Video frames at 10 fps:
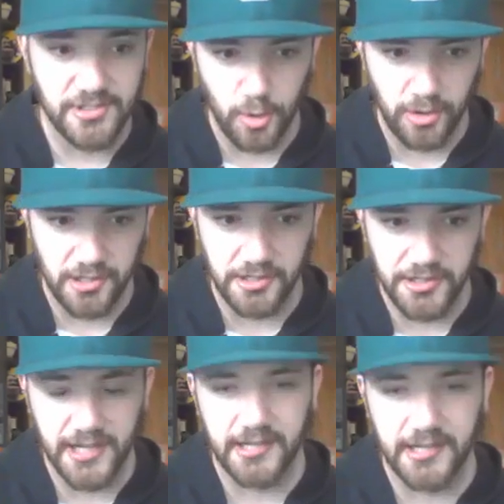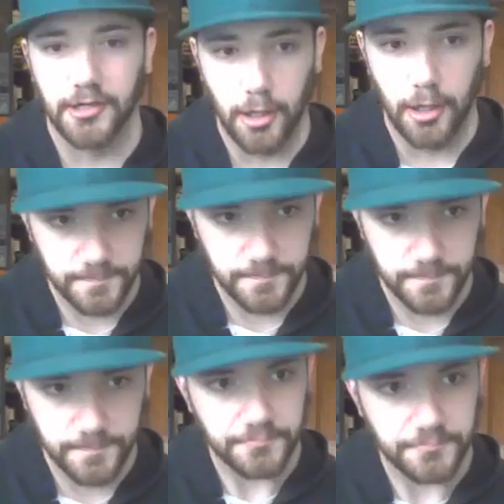More obviously more than a
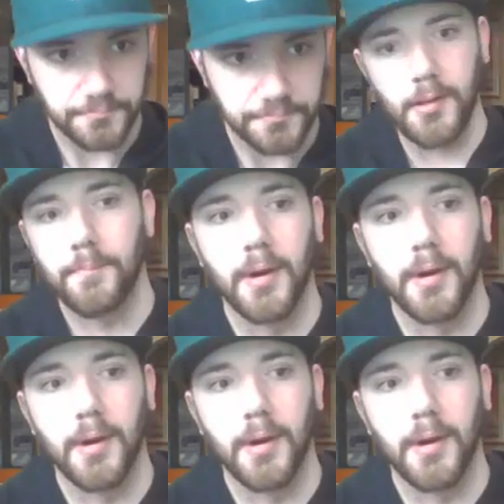decade ago.